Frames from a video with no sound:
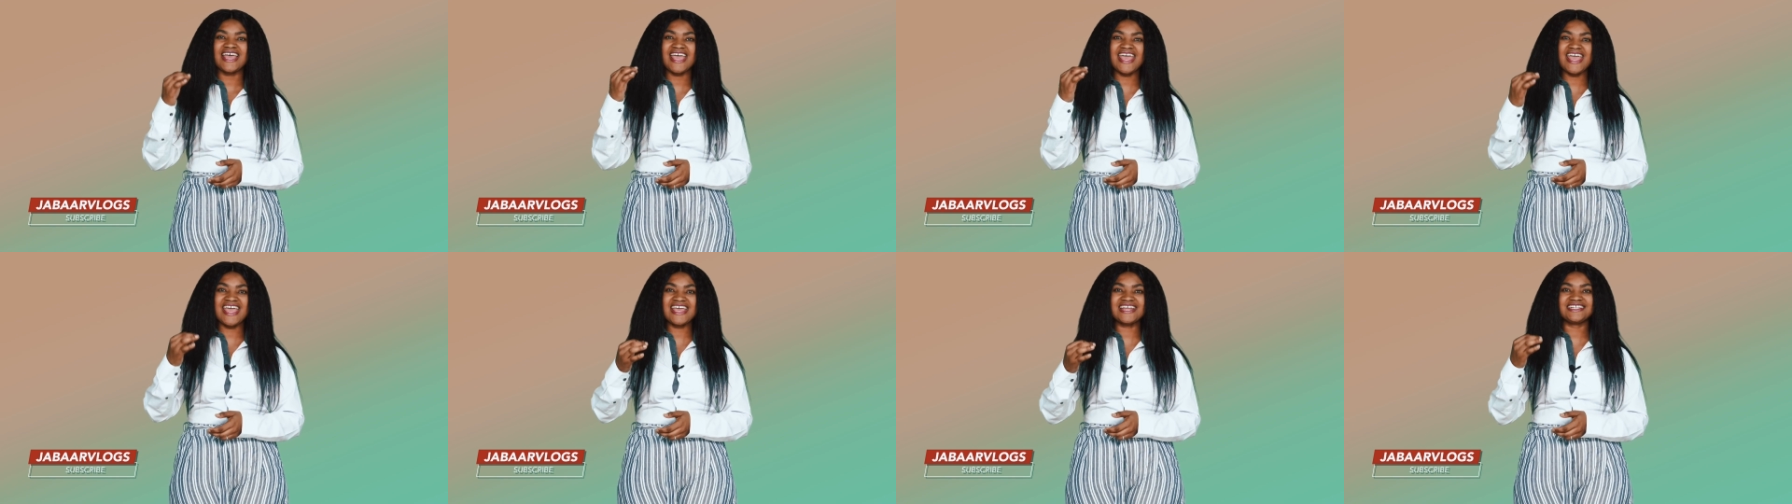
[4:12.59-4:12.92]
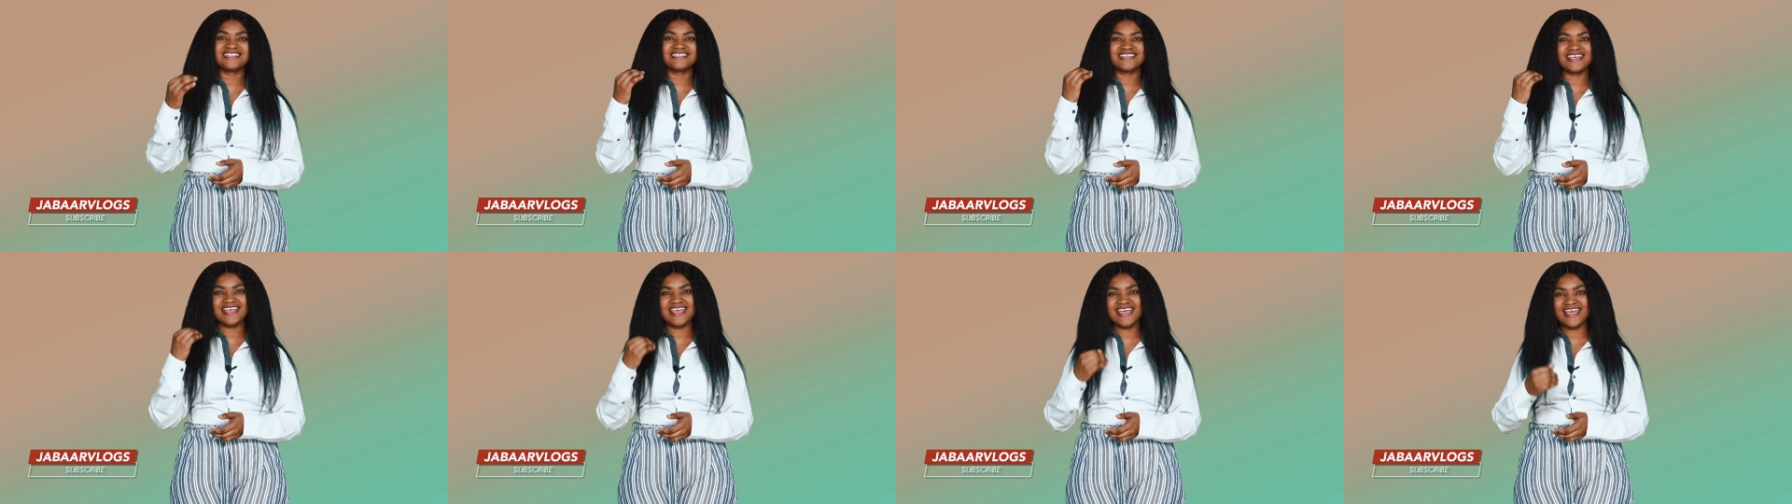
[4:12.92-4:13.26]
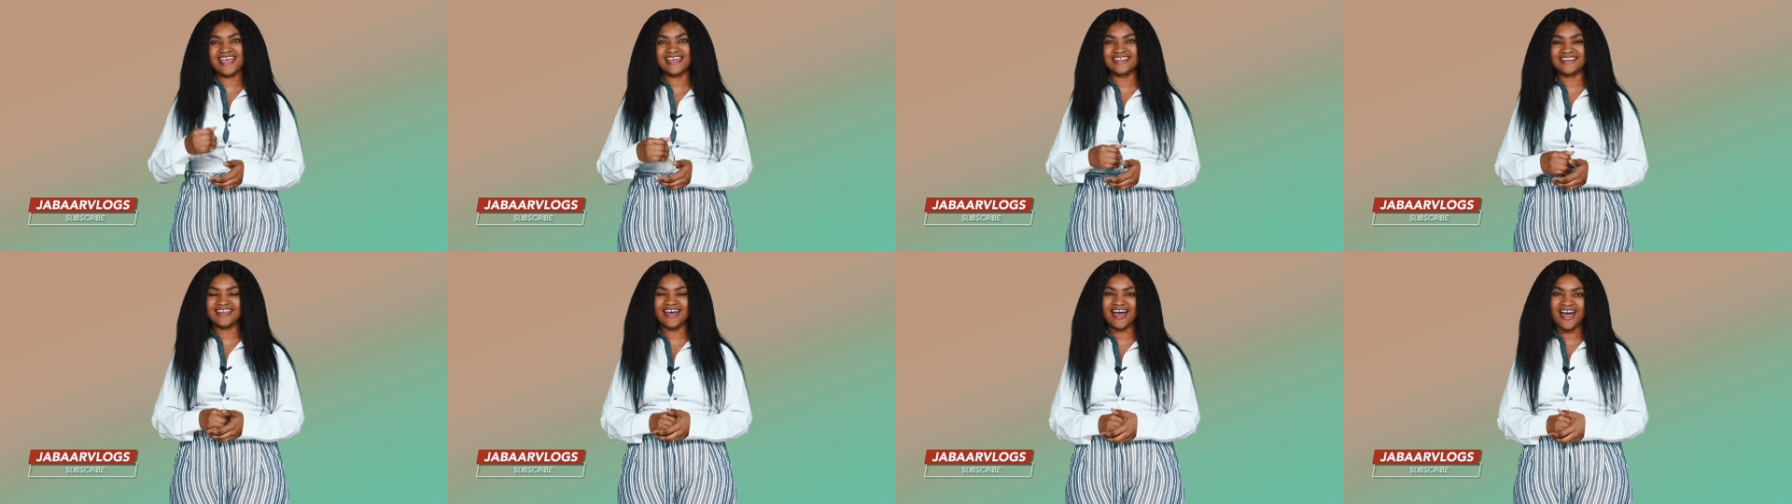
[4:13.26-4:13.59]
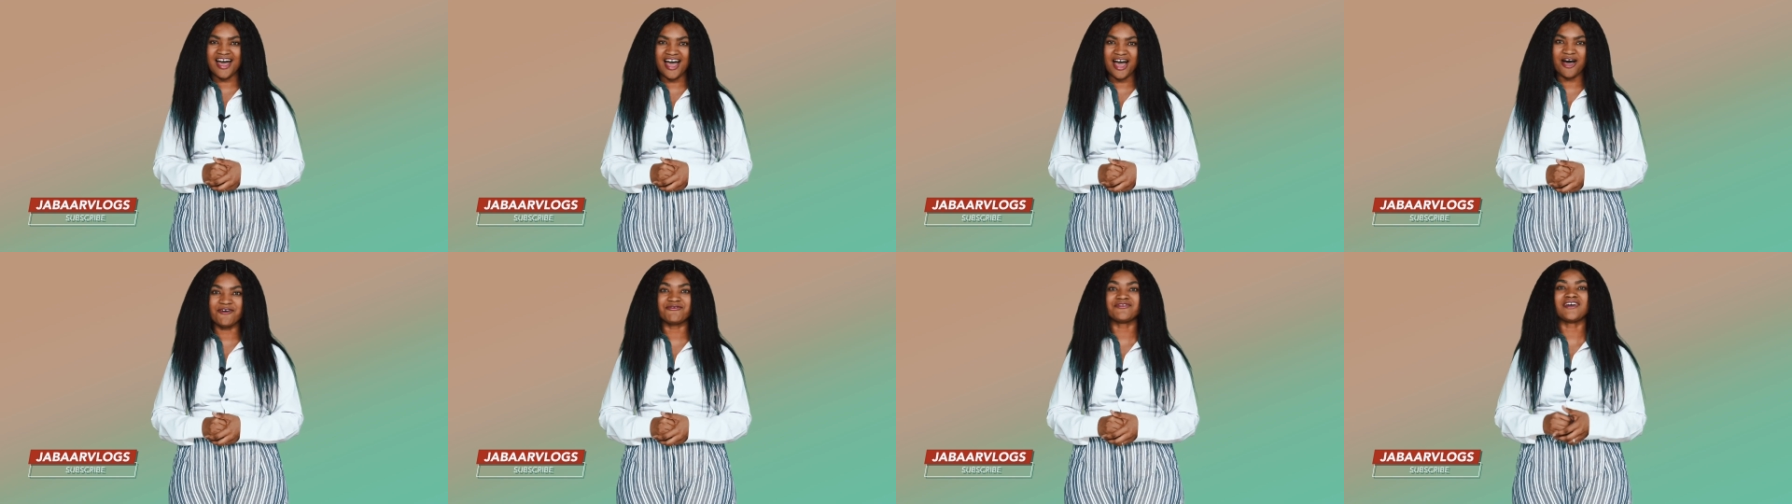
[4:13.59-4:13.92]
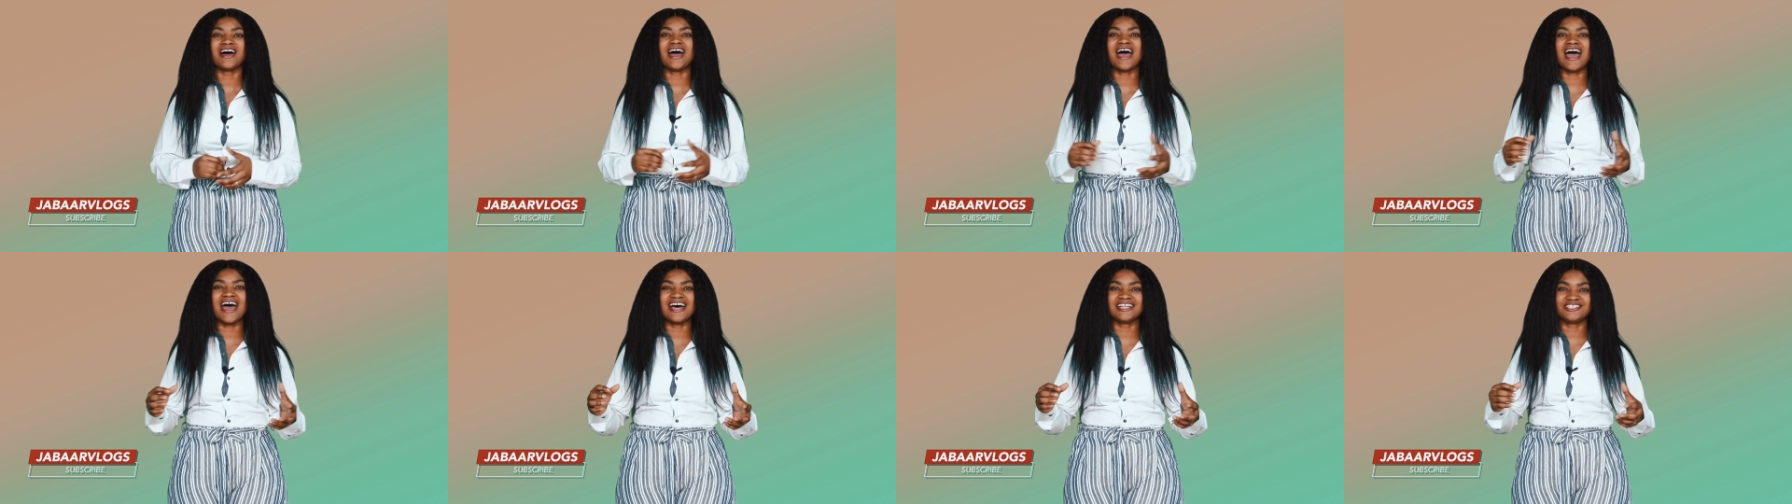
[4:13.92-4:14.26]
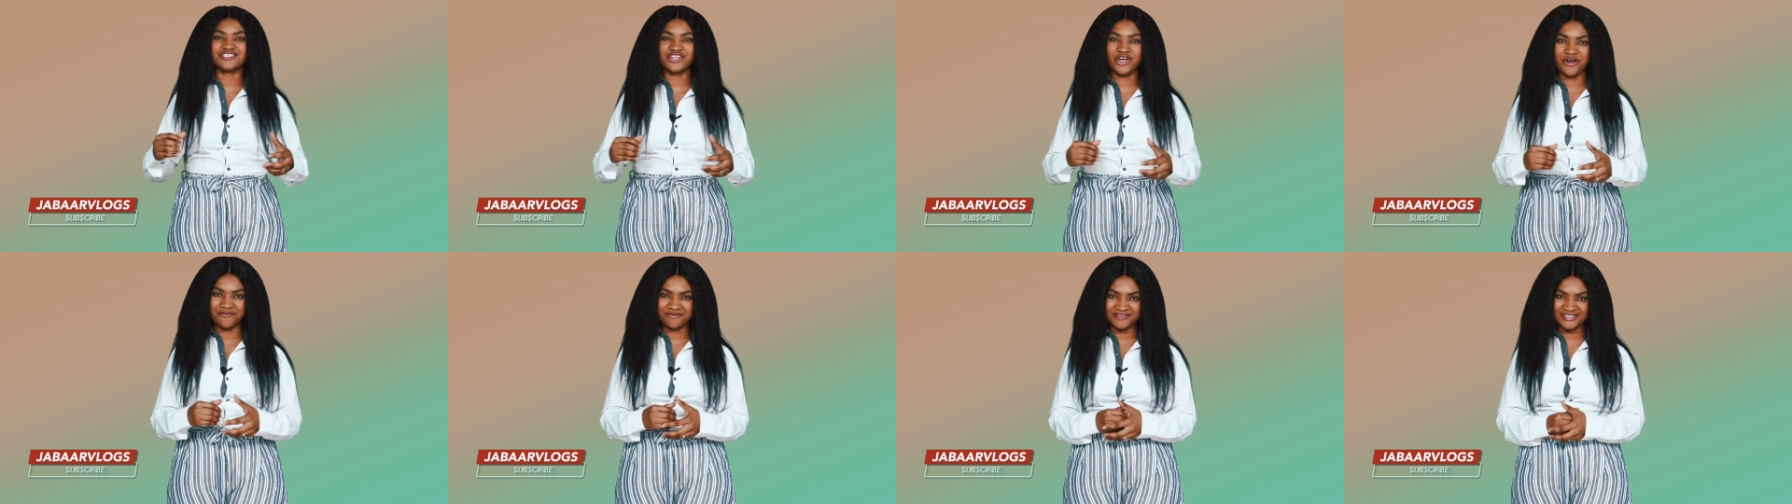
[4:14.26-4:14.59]
8.5
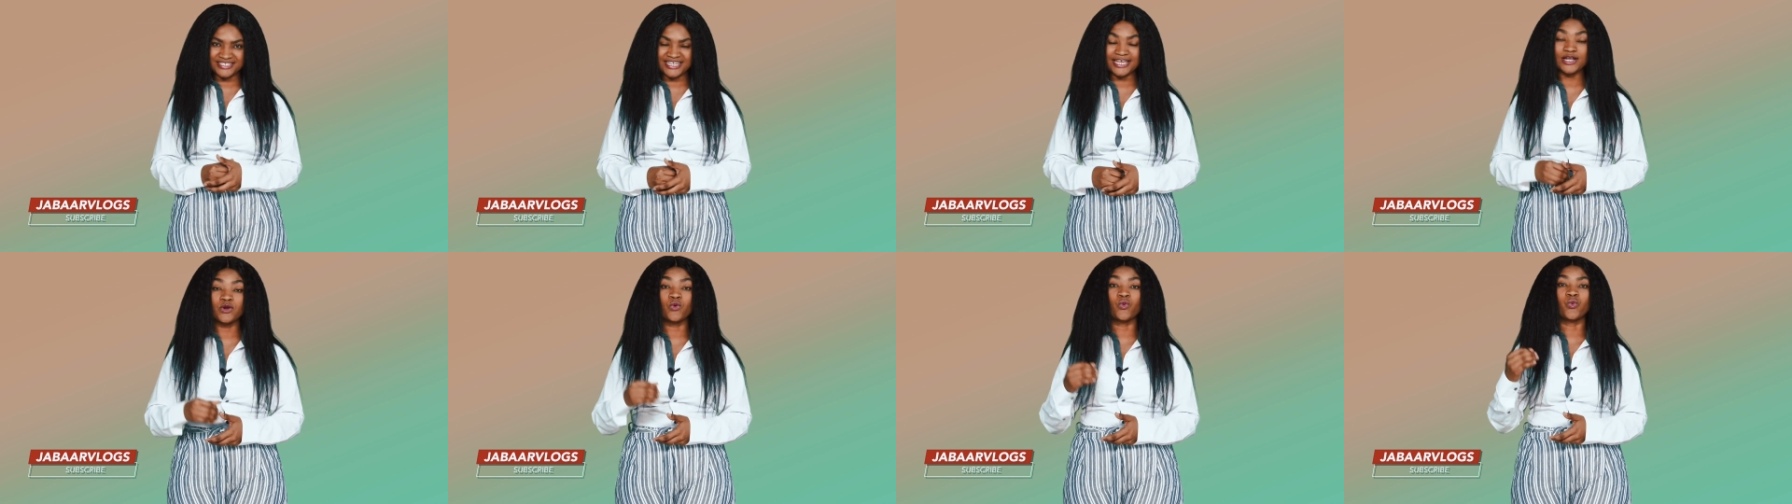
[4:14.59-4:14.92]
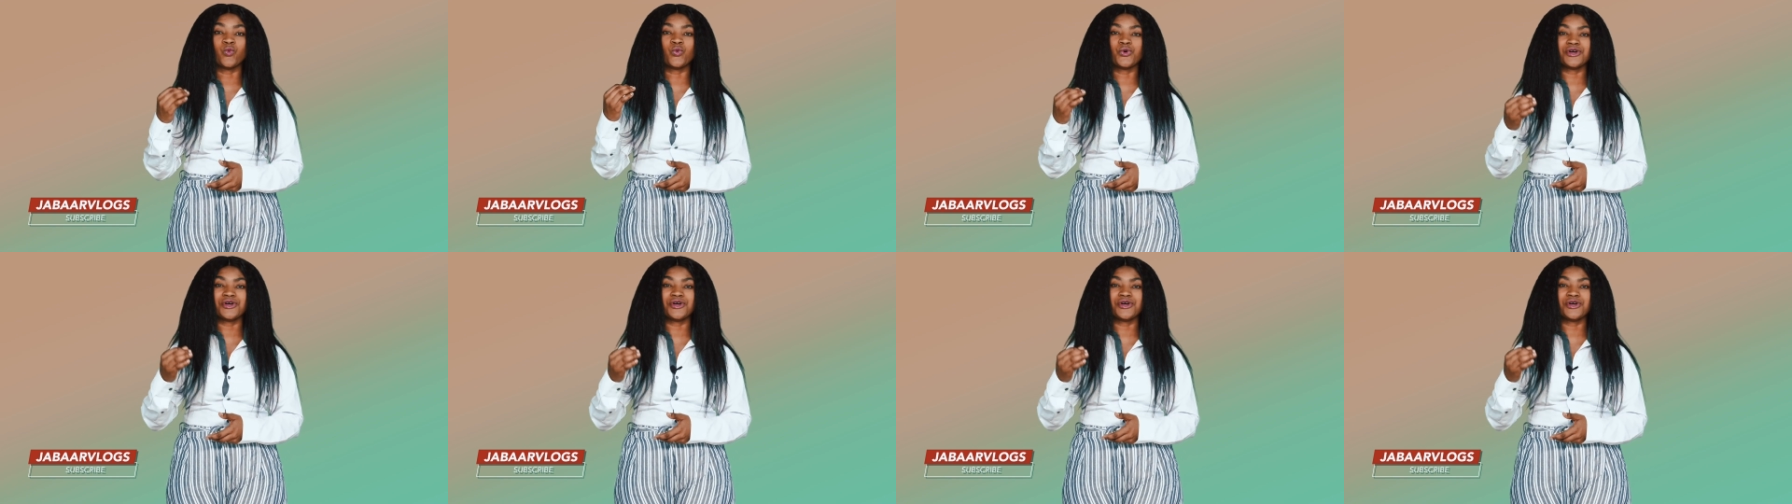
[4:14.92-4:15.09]
out of 10,